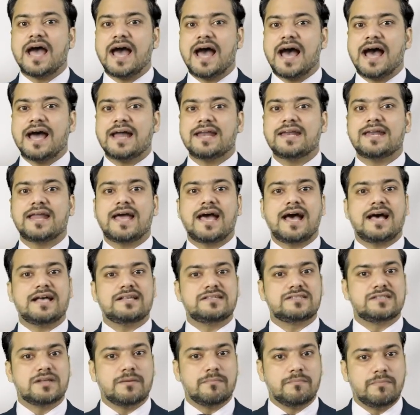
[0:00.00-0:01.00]
And
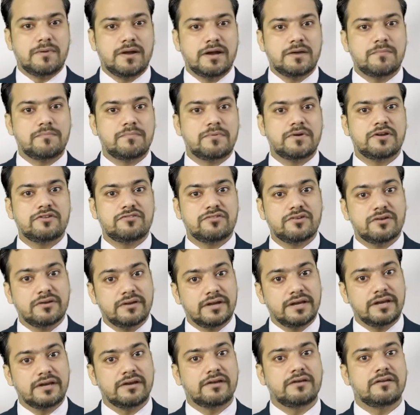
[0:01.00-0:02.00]
as the blood pressure
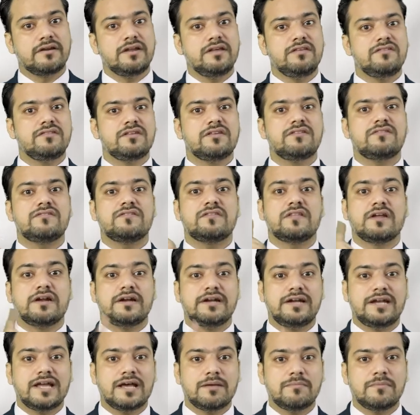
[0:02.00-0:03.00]
increases, the
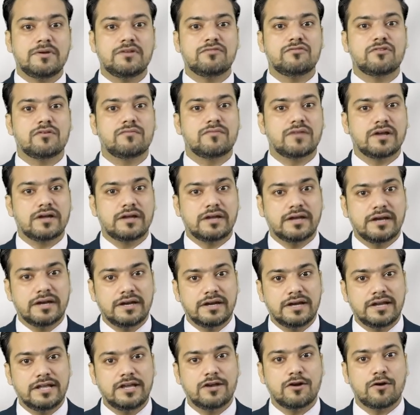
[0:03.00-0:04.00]
damage of the
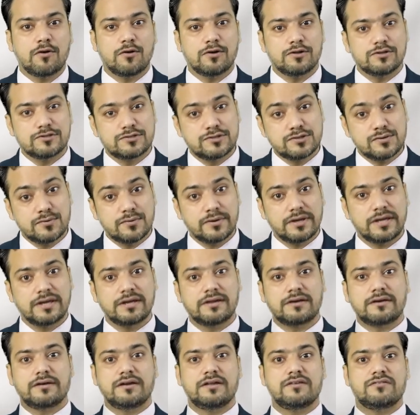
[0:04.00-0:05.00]
kidney also
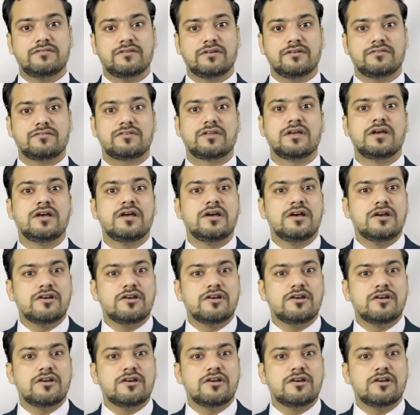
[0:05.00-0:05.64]
increases,